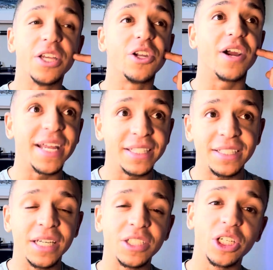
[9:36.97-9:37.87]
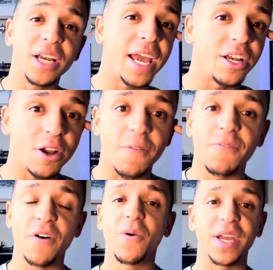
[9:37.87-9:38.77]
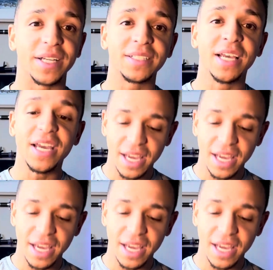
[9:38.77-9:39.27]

your intention, and your focus,